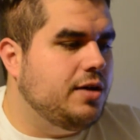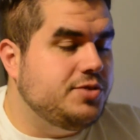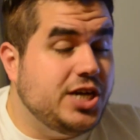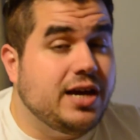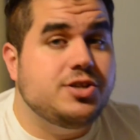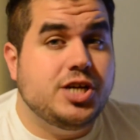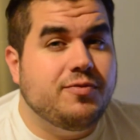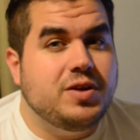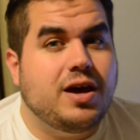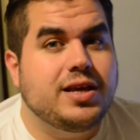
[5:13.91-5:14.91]
check out Sheriff
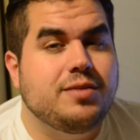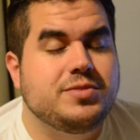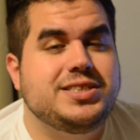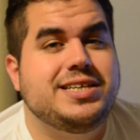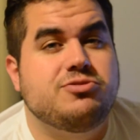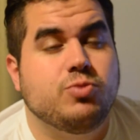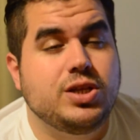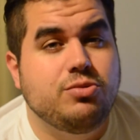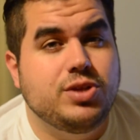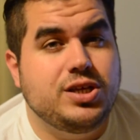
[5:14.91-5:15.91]
of Nottingham, because it is
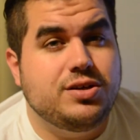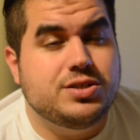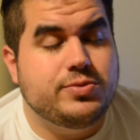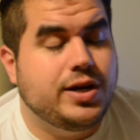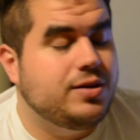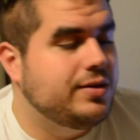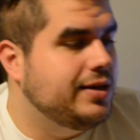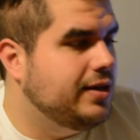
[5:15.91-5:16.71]
really, really good as well.